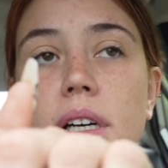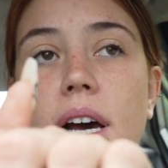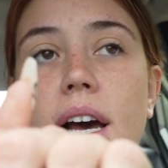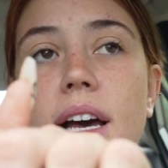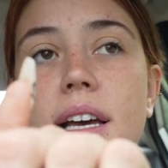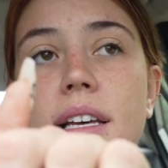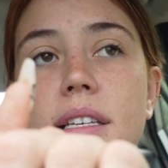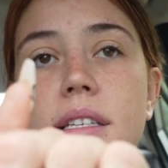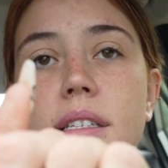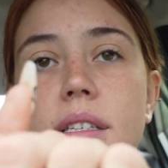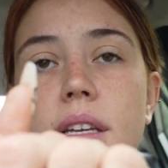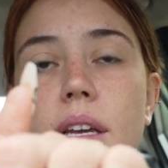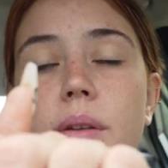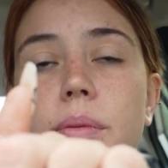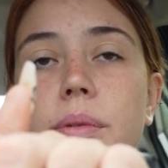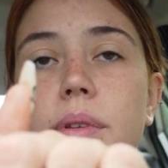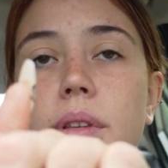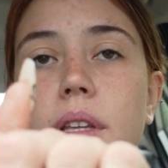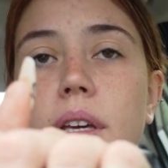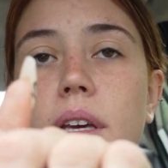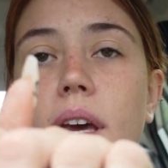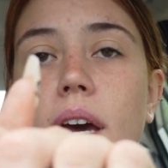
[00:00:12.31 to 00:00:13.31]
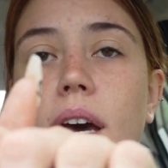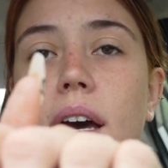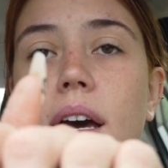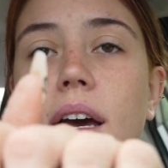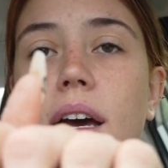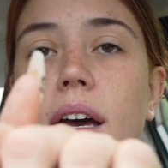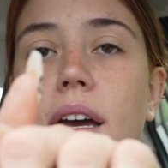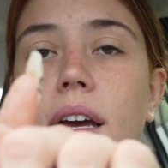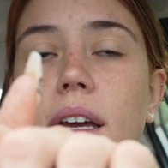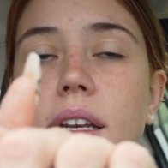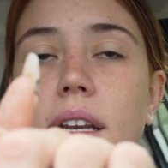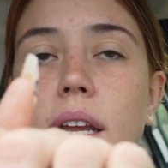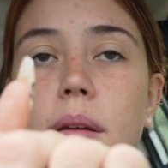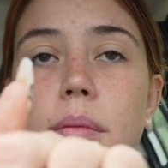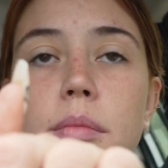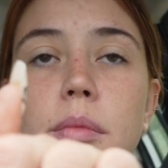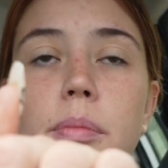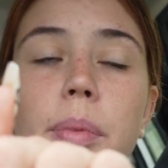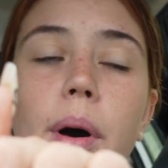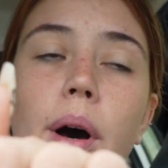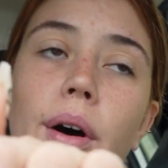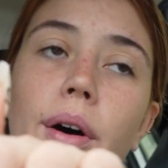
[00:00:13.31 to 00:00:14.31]
I stayed with a guy
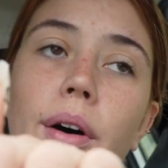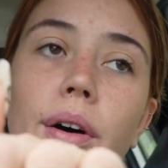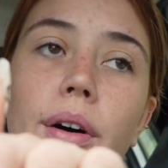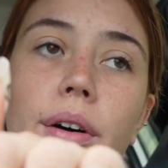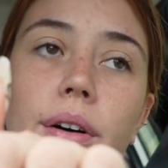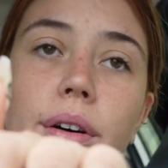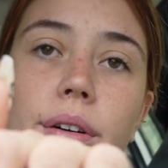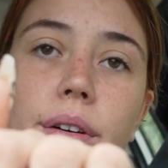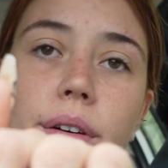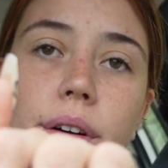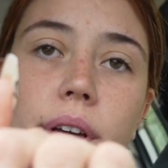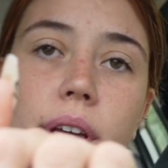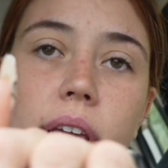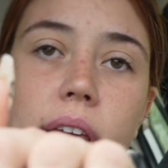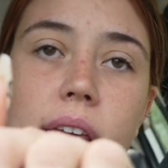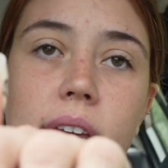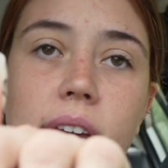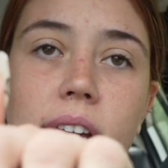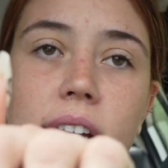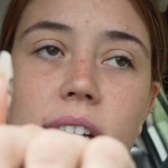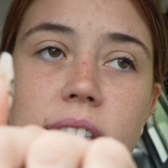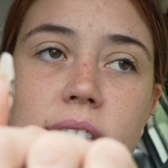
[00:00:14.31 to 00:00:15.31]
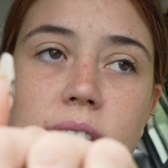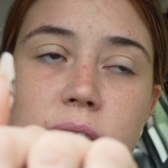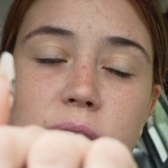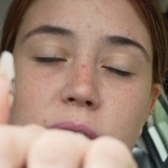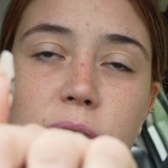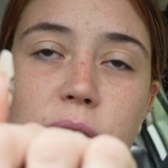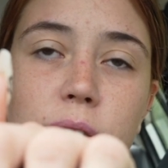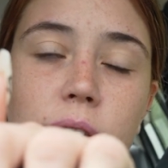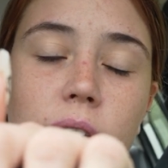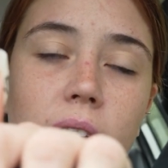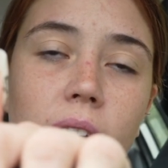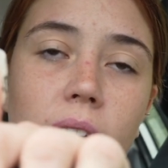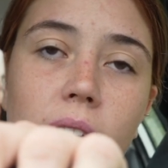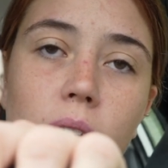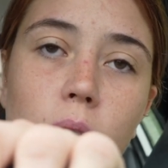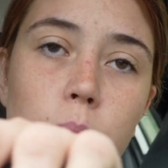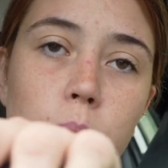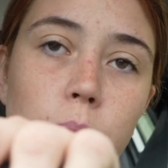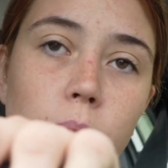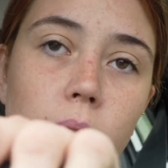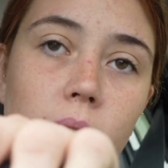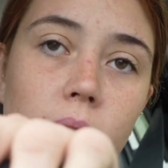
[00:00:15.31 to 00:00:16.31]
named Paul. He has this little
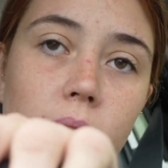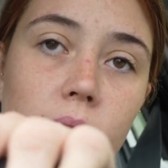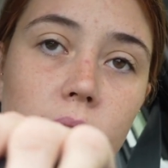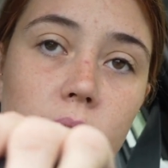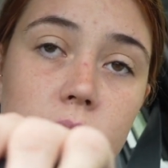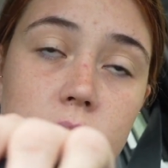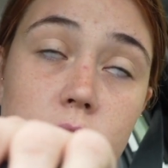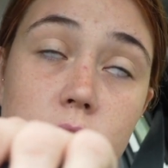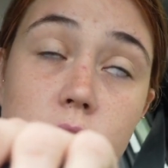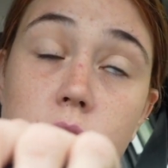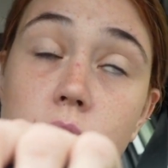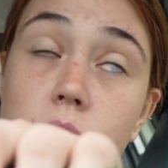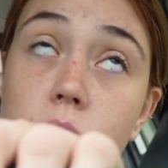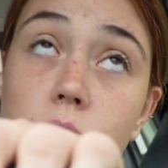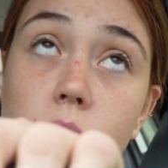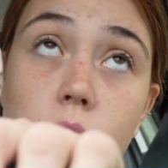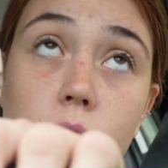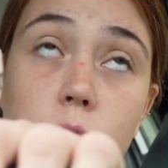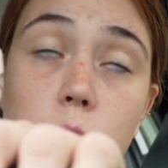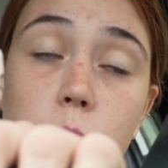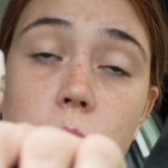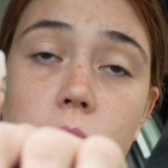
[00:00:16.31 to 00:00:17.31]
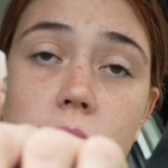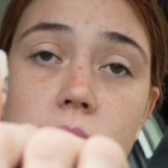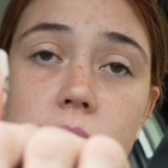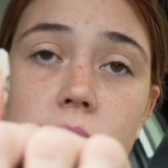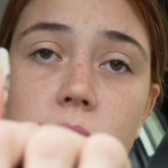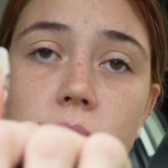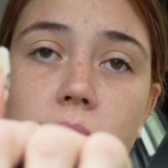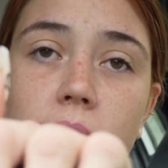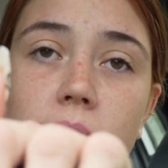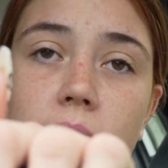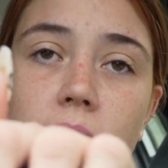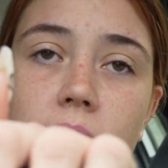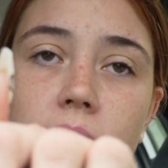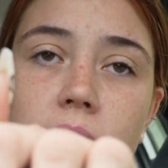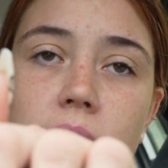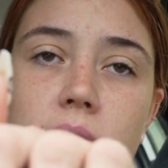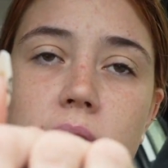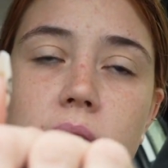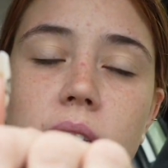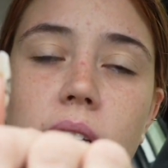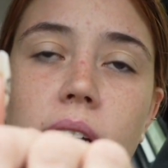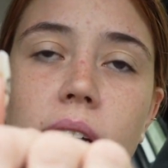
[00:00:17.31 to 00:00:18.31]
camper out on this huge piece of
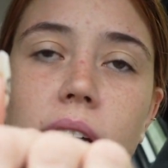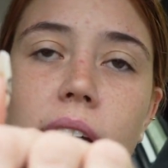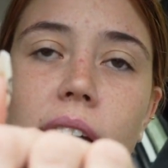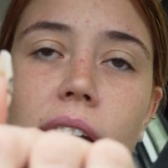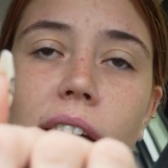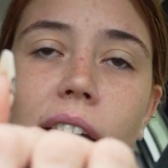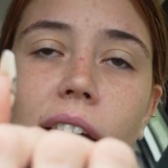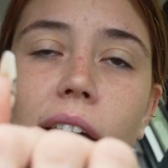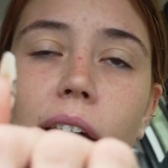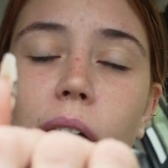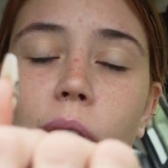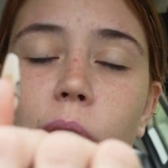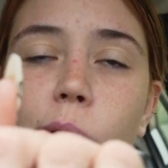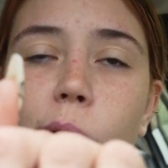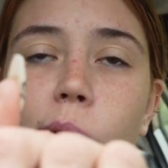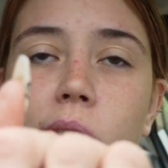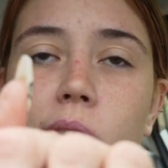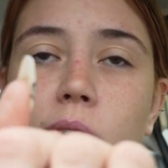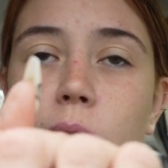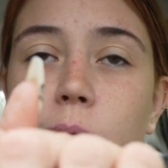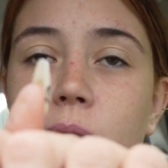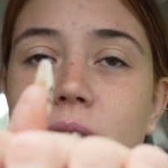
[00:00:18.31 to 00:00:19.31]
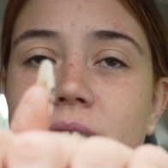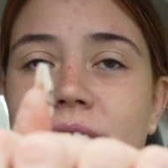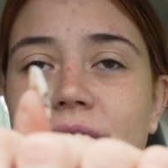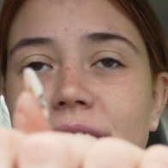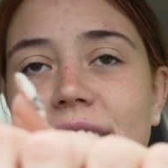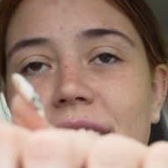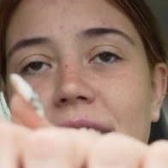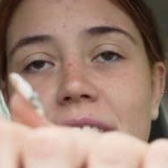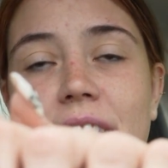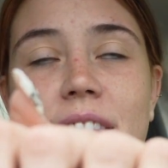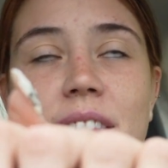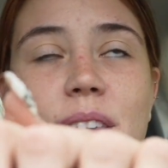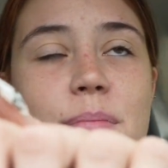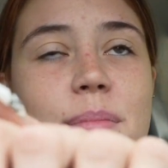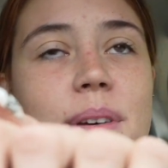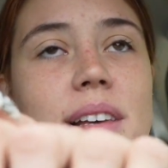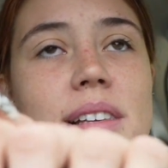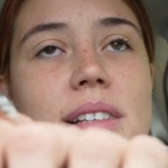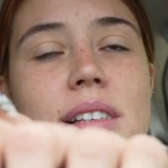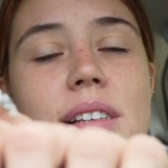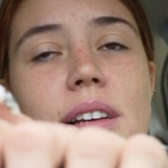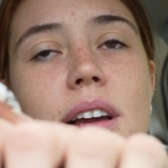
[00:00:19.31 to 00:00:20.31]
land. And while it wasn't like the
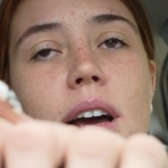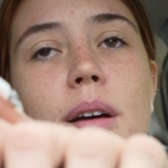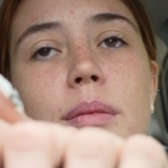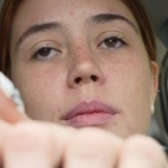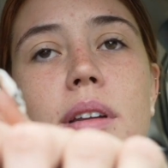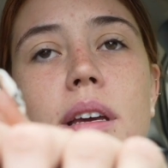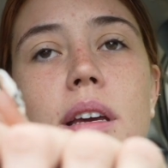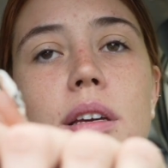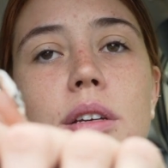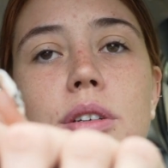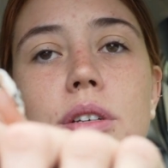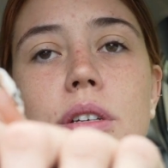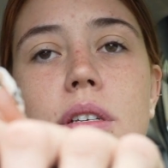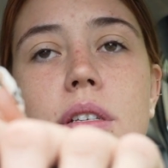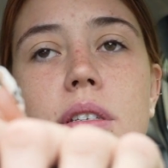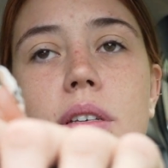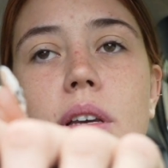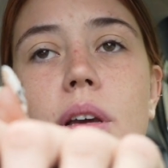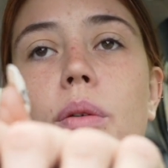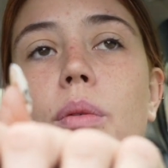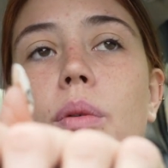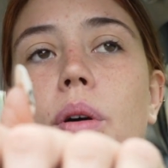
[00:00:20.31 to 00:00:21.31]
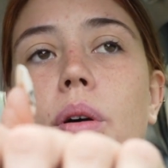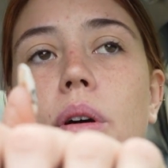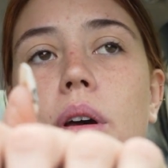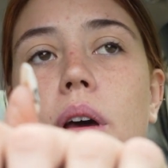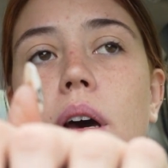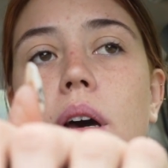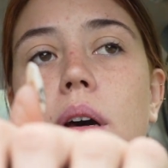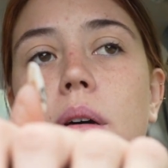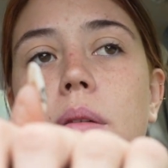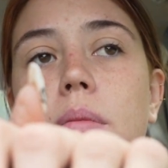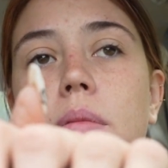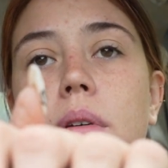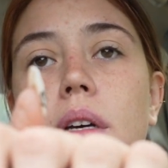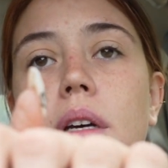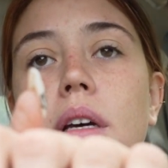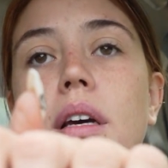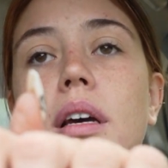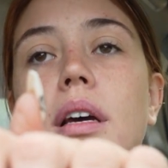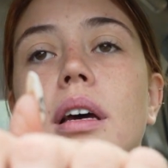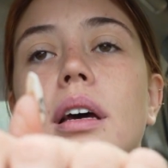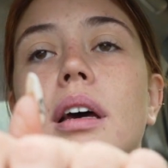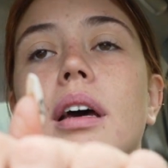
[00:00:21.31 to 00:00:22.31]
best accommodations, I woke up
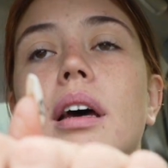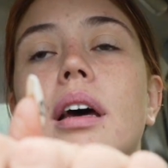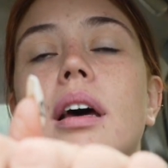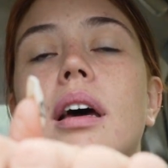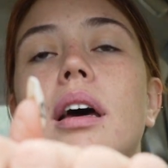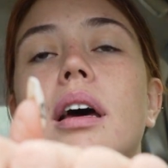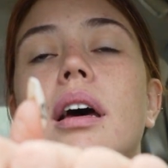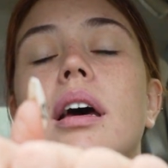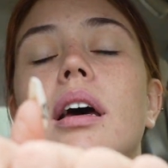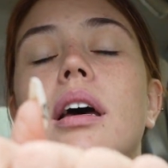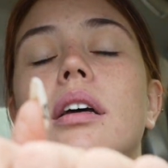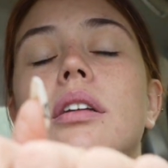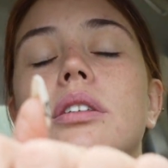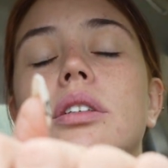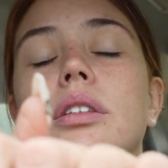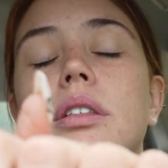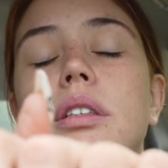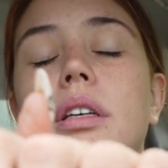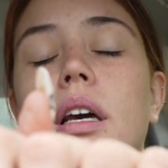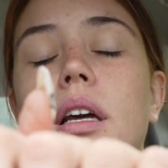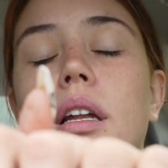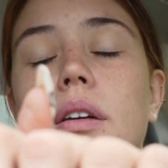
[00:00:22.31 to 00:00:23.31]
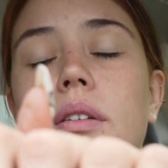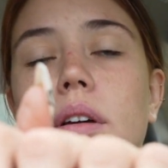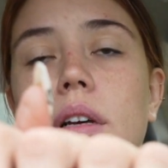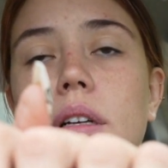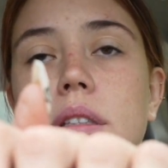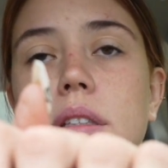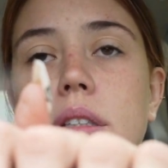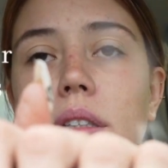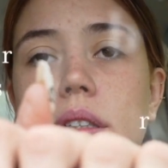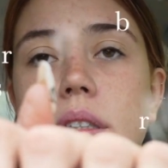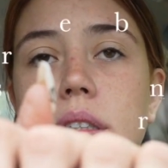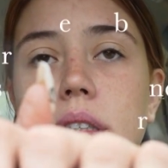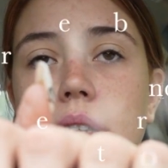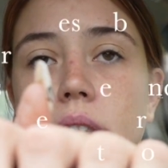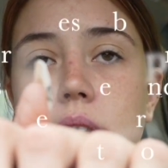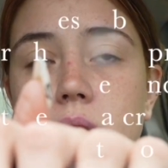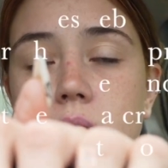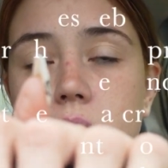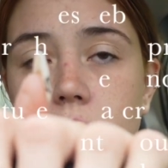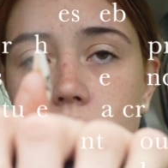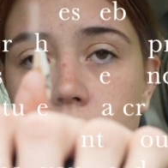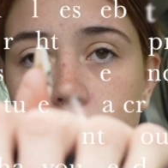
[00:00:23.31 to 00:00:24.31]
and just kind of got to
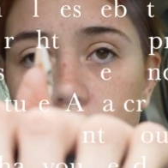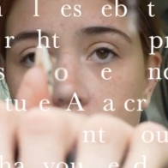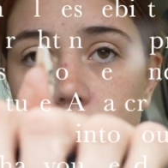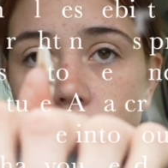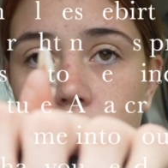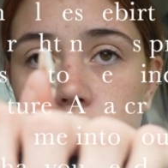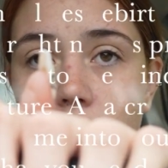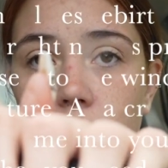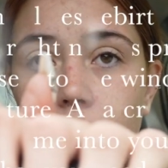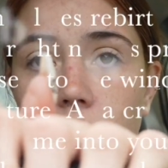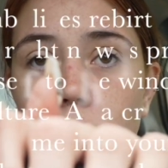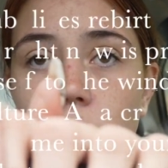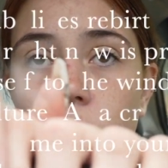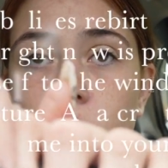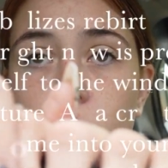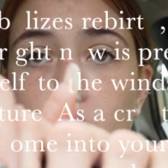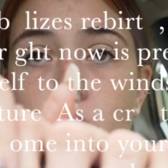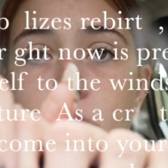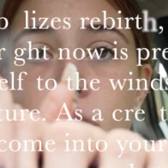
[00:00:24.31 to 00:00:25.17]
see and hear the